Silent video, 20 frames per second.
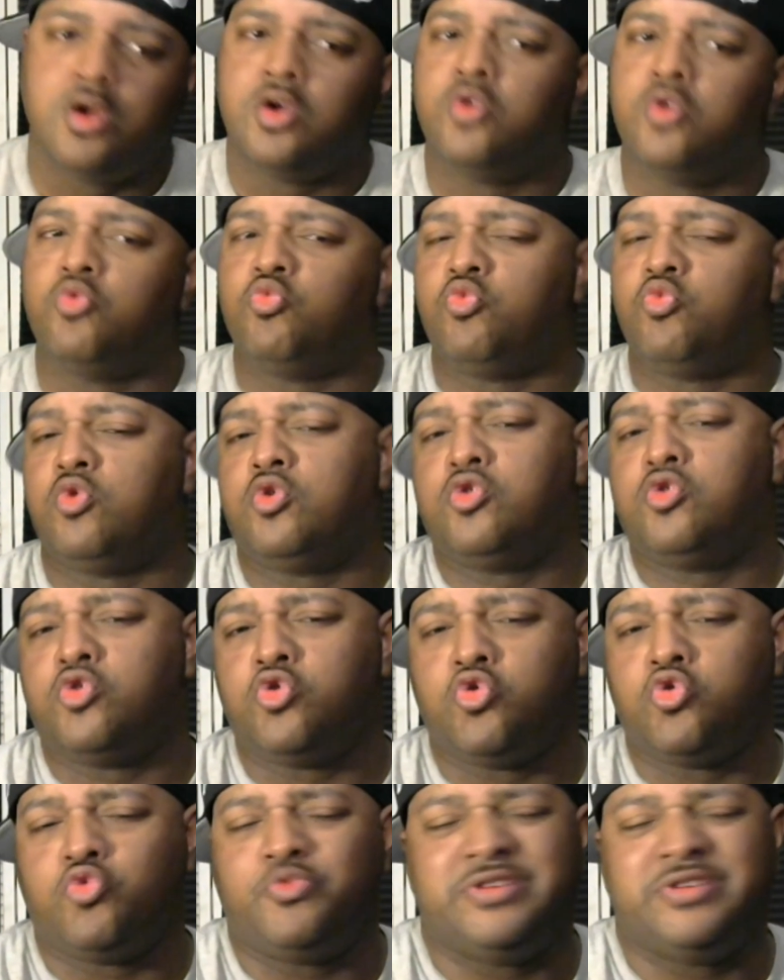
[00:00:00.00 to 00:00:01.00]
Whoa,
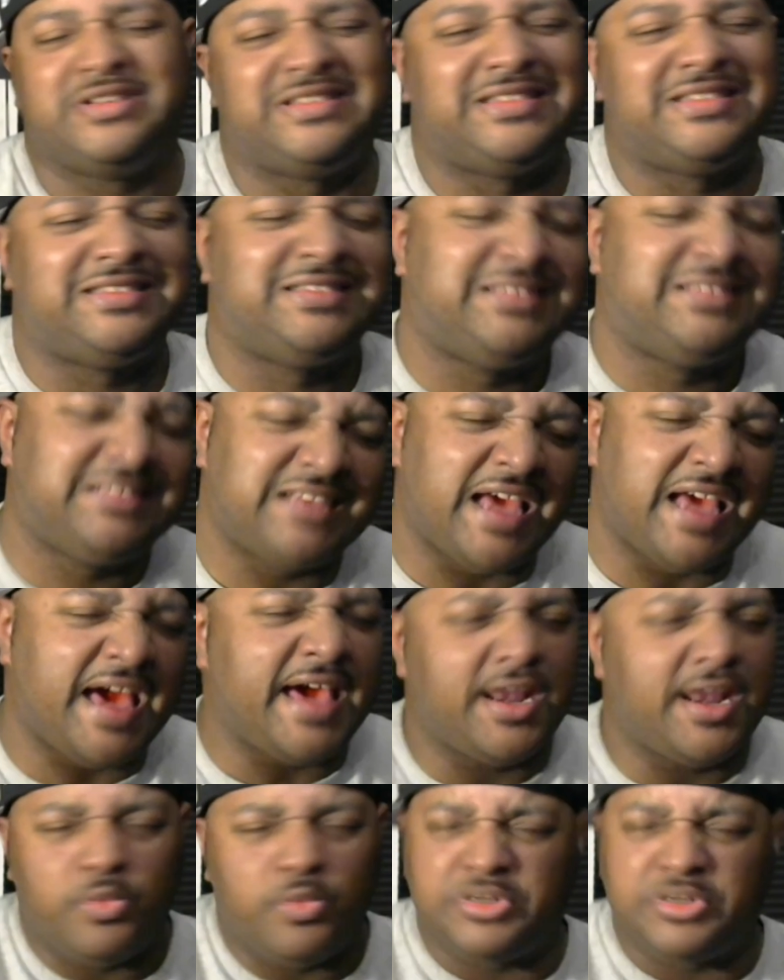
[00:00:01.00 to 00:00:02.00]
what's
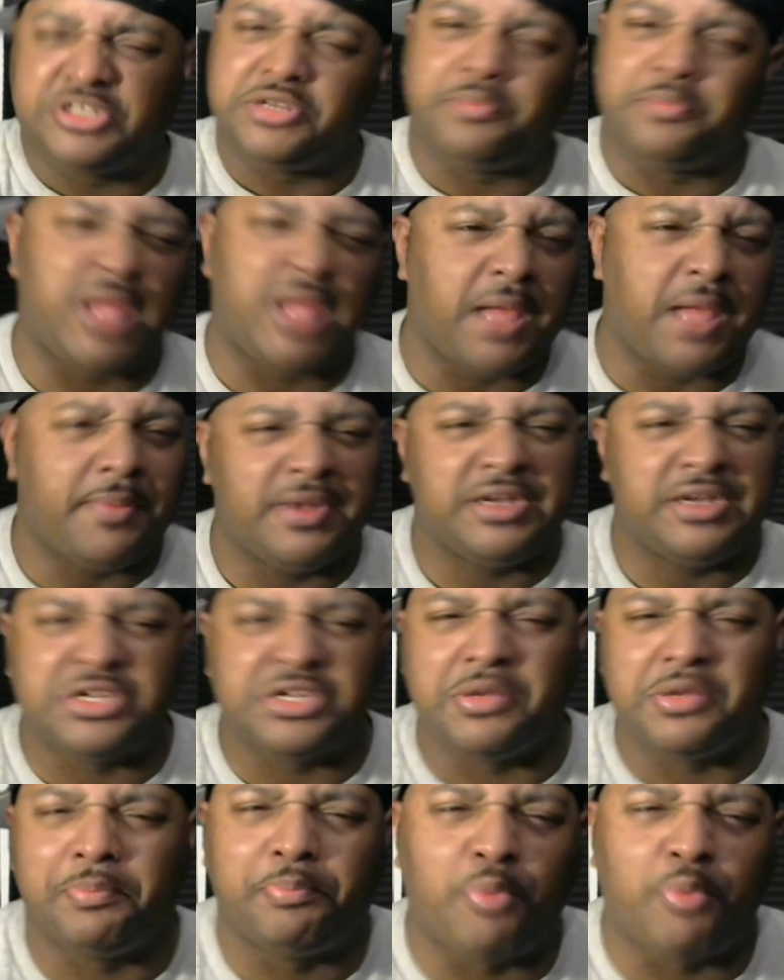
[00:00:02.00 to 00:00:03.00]
saddin' with you, baby? This
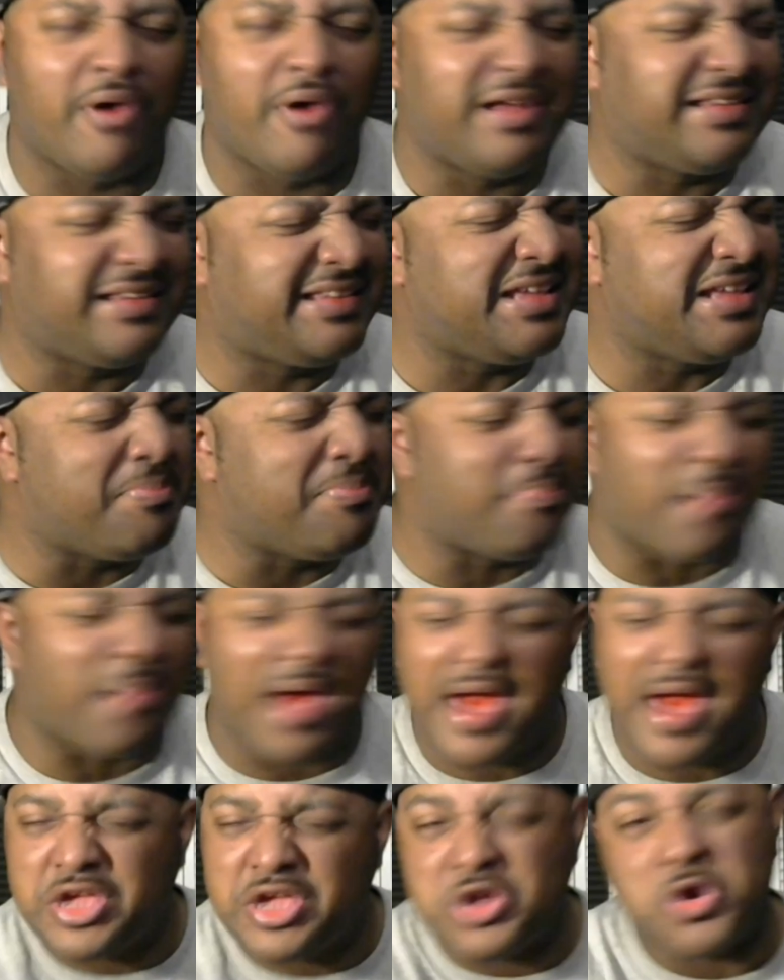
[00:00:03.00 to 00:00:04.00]
your boy D
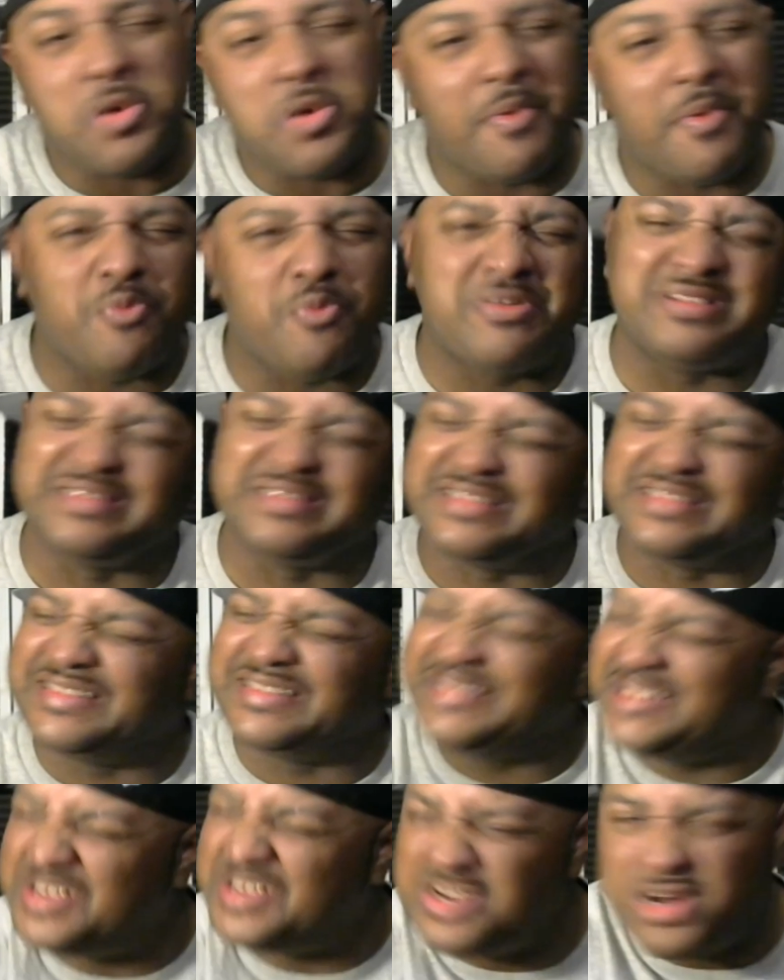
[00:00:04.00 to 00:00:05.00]
Banger. What's
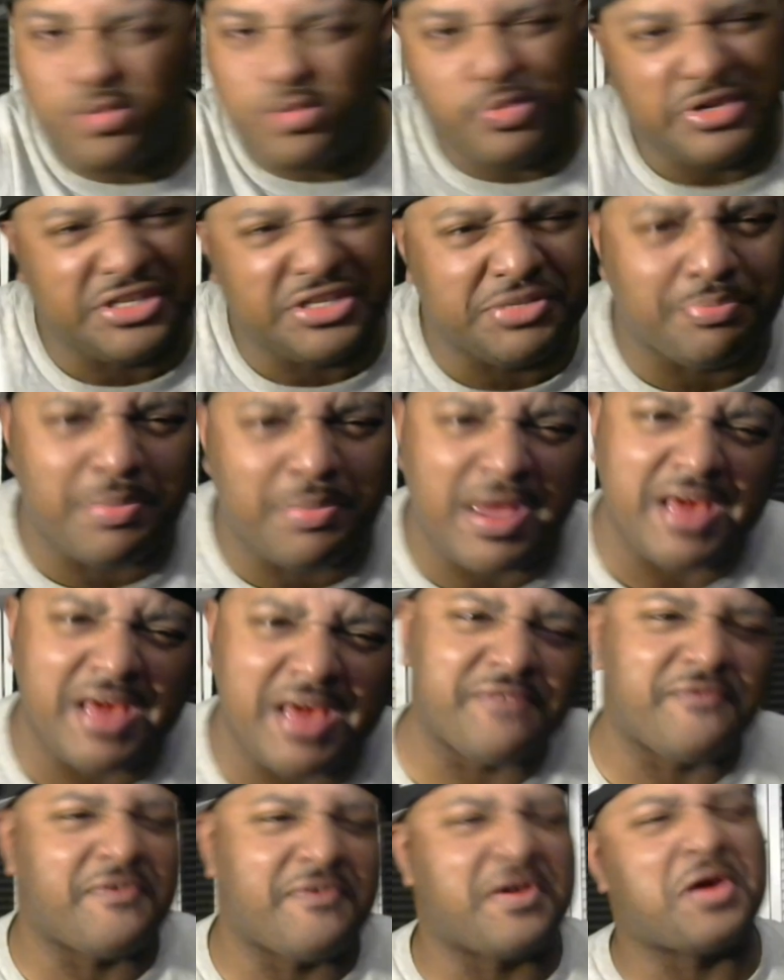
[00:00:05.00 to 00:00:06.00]
good with you, banger
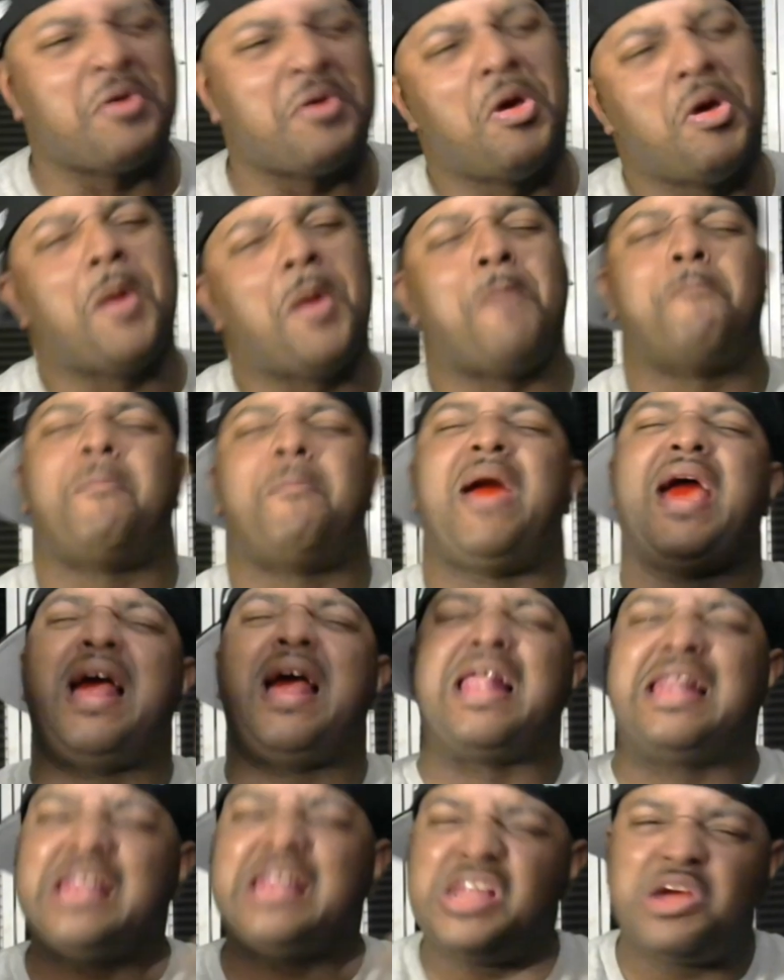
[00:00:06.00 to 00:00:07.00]
fam?
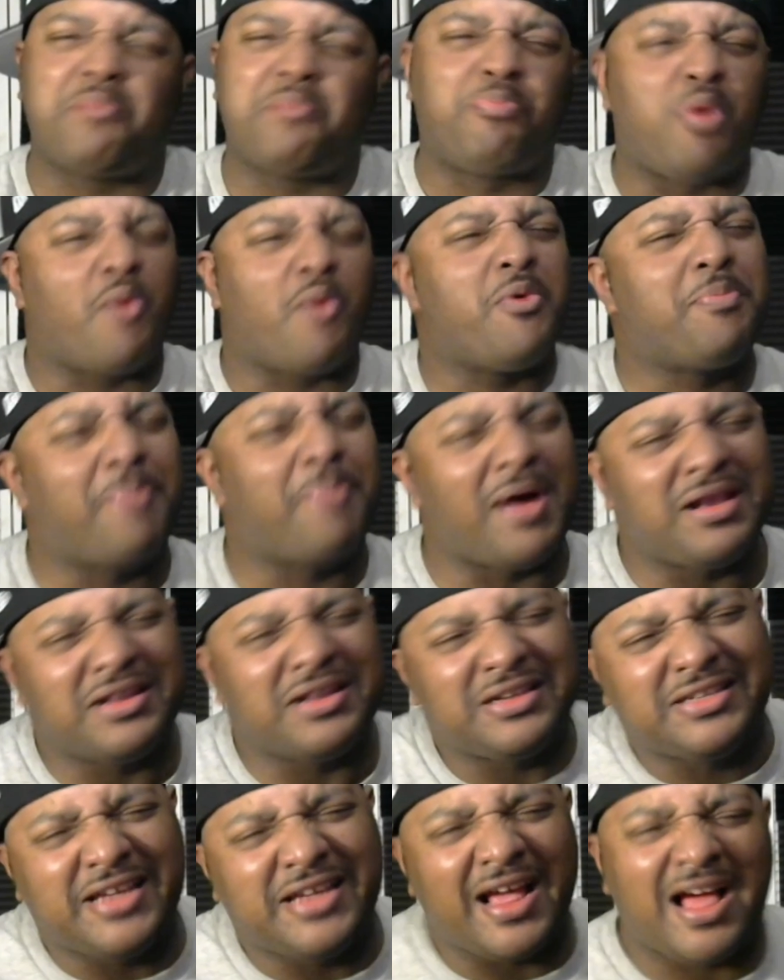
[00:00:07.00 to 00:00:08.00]
Man, look, bro, we about to
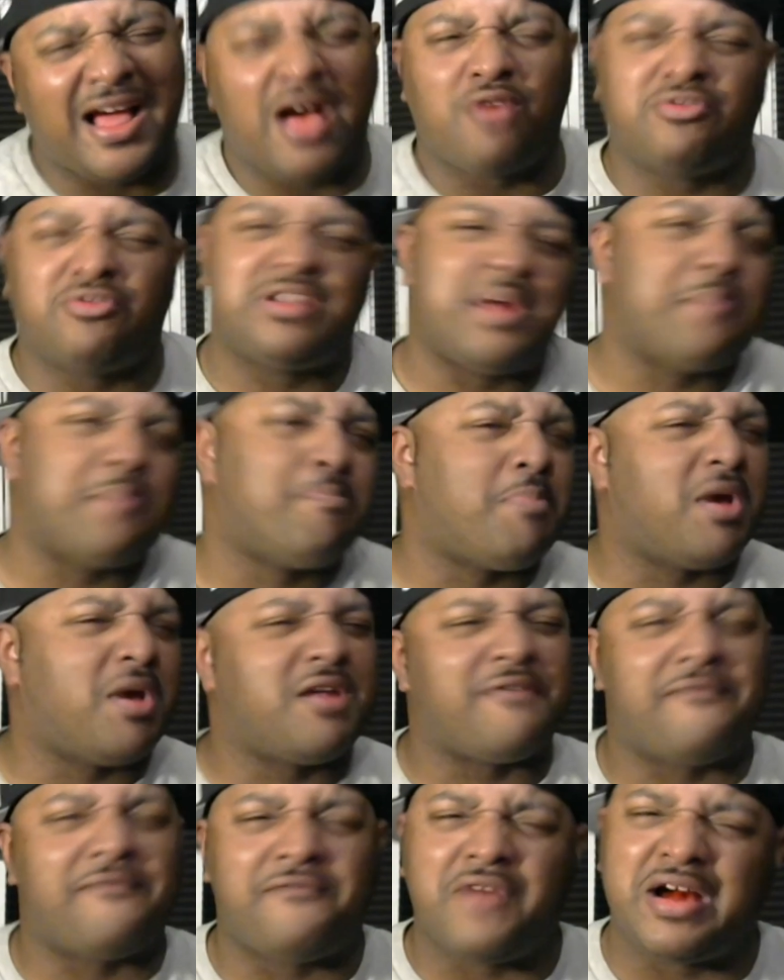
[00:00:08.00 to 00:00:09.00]
check out that
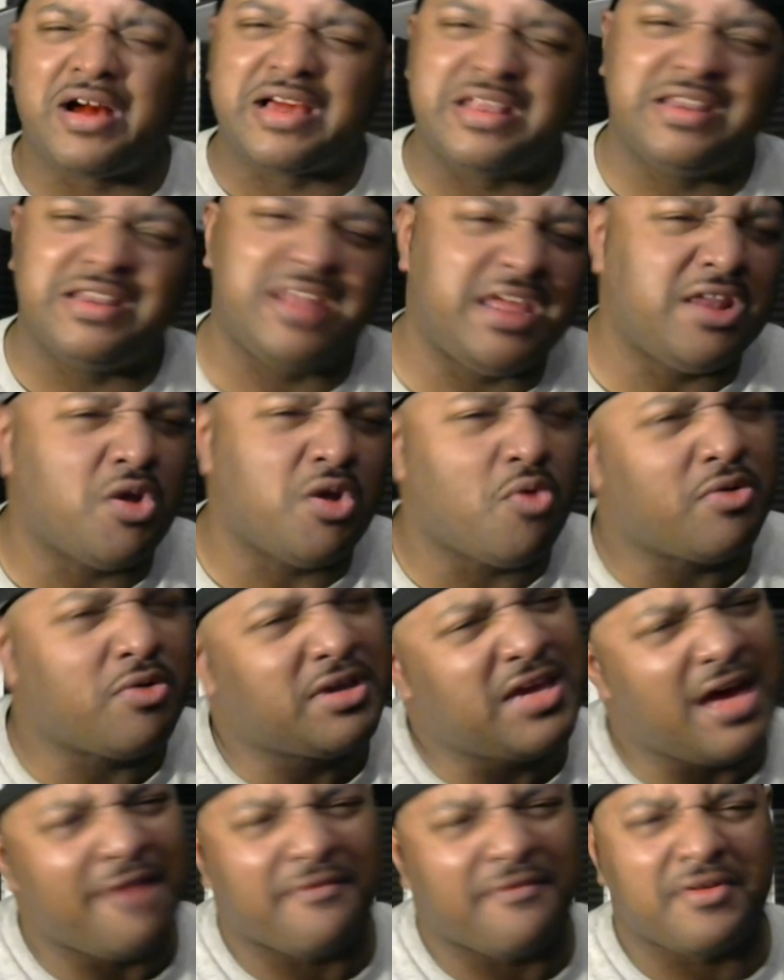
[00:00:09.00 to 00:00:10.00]
motherfucking Neno
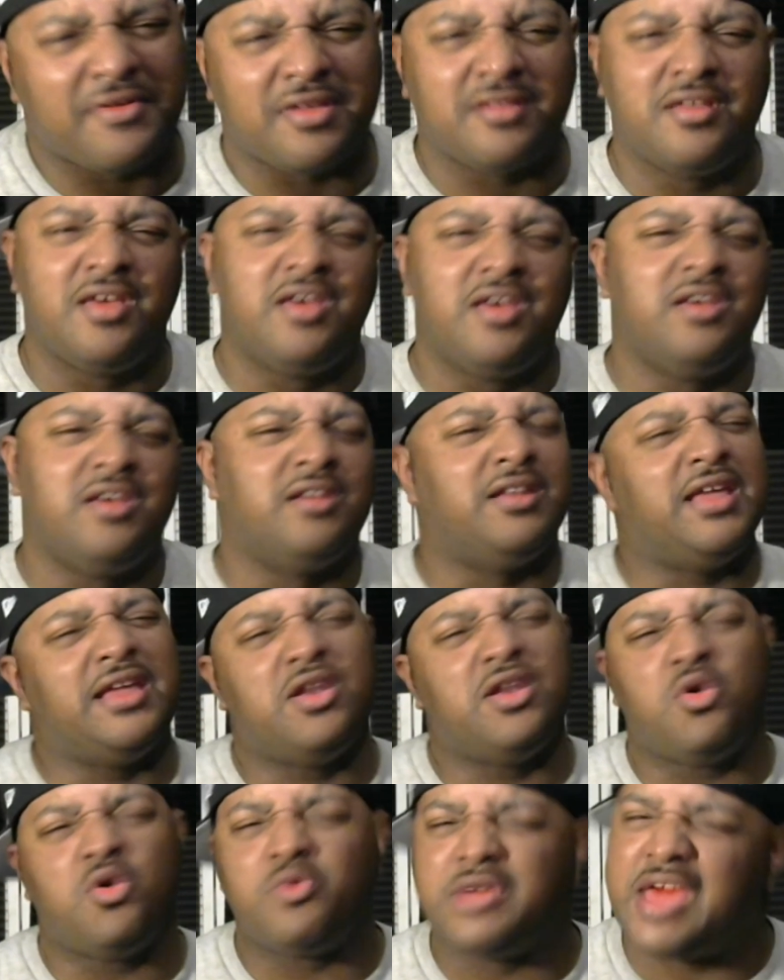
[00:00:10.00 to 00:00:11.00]
Kelvin, you
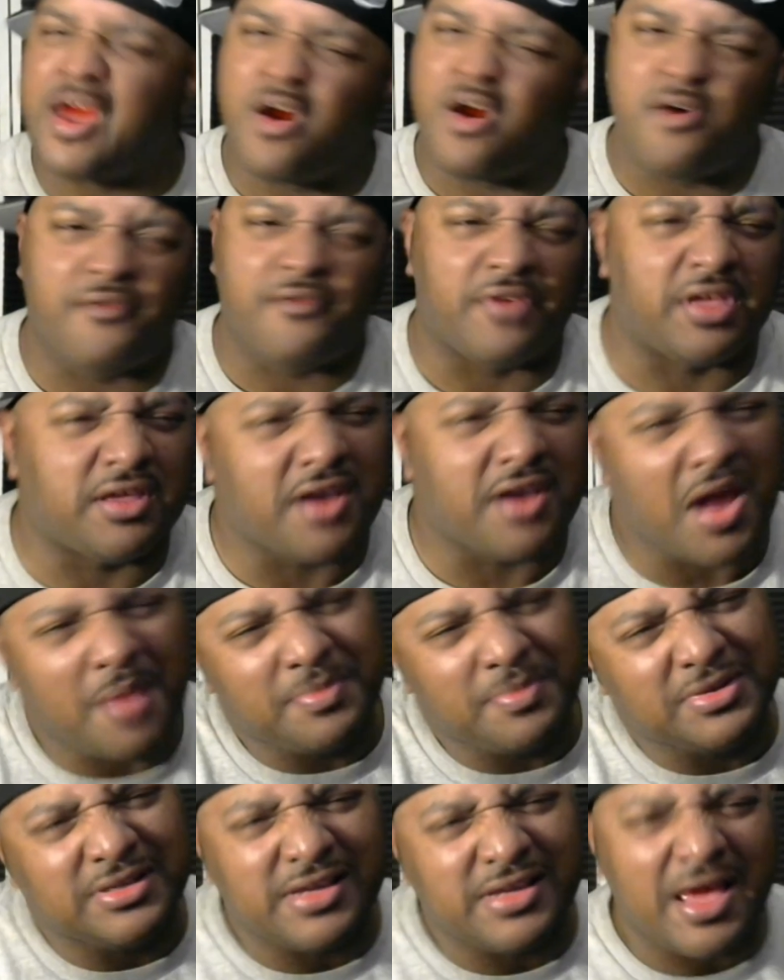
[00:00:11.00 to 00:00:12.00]
know what
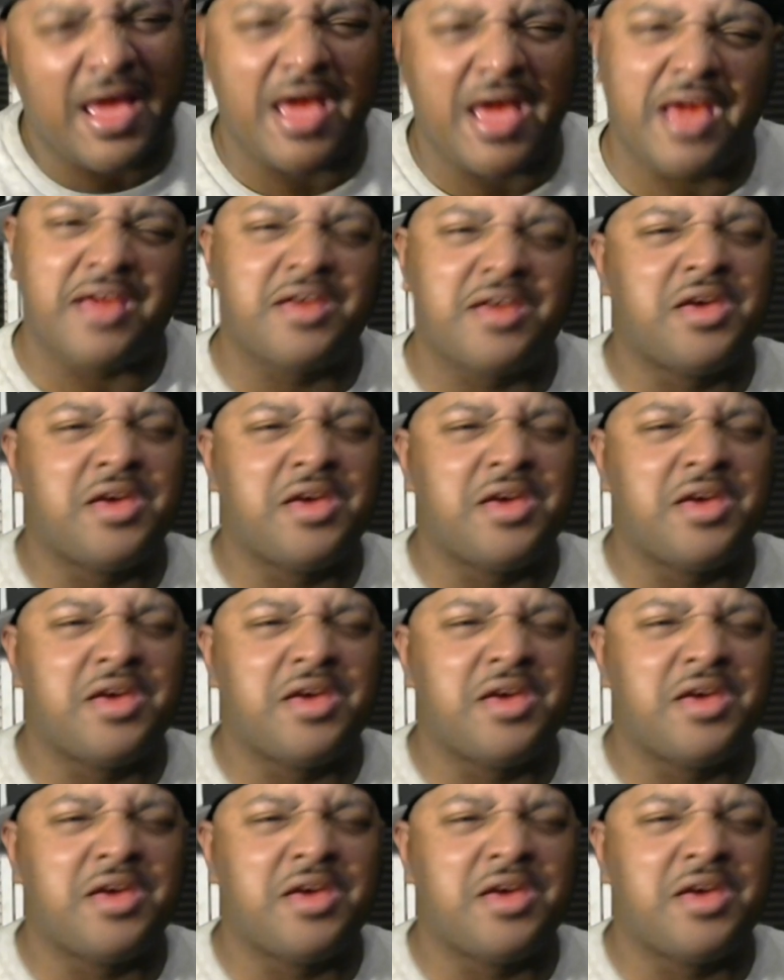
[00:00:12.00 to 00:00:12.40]
I'm saying?